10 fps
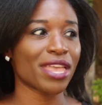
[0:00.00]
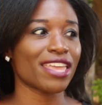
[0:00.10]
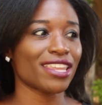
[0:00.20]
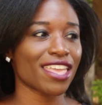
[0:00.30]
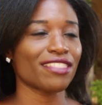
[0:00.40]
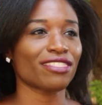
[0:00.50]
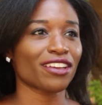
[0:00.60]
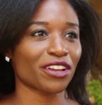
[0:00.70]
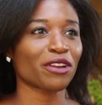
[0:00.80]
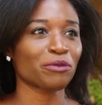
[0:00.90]
And in
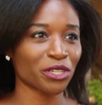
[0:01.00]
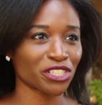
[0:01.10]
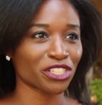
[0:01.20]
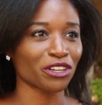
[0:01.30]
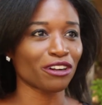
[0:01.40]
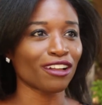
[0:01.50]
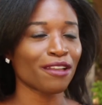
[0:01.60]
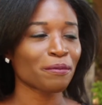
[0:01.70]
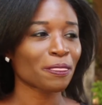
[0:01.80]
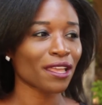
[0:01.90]
the commercial,
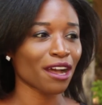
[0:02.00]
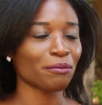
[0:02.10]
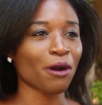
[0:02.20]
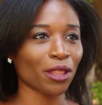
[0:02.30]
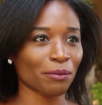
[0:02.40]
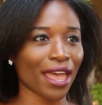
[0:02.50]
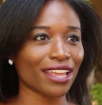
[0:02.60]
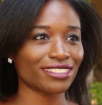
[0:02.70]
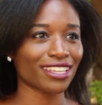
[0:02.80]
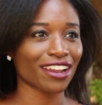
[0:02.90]
Paula
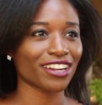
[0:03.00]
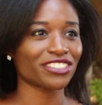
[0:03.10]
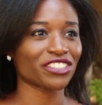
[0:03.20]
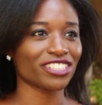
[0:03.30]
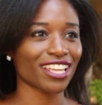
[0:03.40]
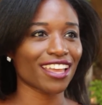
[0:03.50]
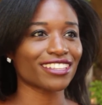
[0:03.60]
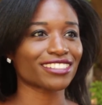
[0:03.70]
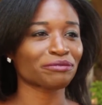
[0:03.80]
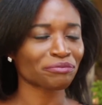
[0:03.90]
Patton's character
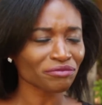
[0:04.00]
says,